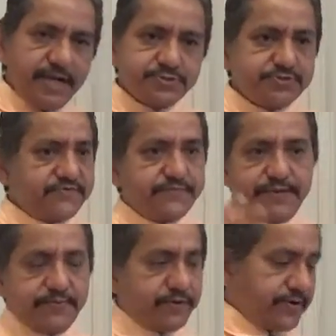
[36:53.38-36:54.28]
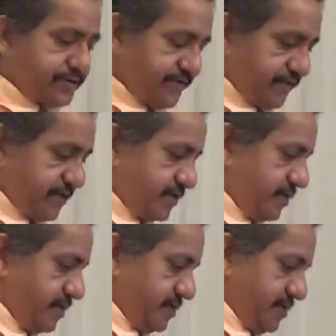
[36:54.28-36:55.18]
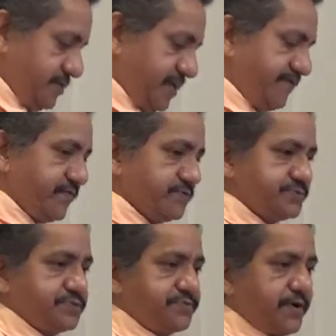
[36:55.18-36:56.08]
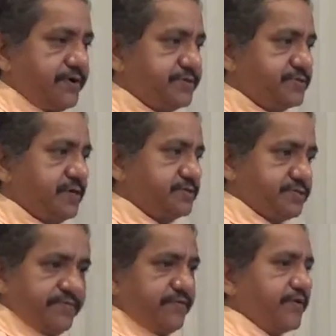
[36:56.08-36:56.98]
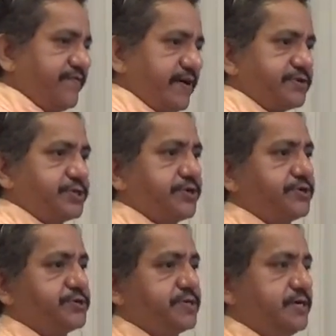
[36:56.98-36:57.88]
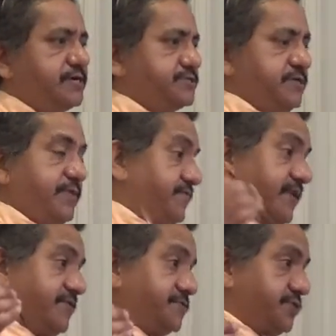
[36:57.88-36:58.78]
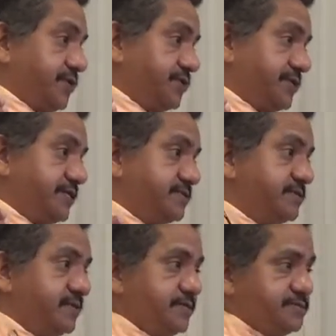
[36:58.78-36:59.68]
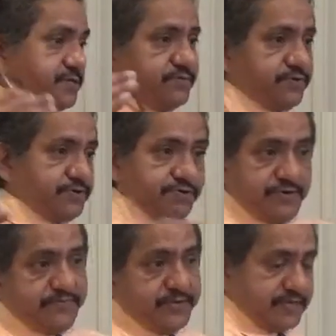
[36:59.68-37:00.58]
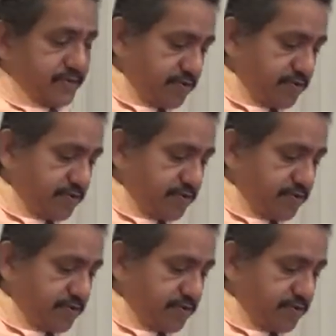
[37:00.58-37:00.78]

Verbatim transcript: And so different people are in different levels as far as uh, some have already found a church, some have not even started looking, some are you know have been at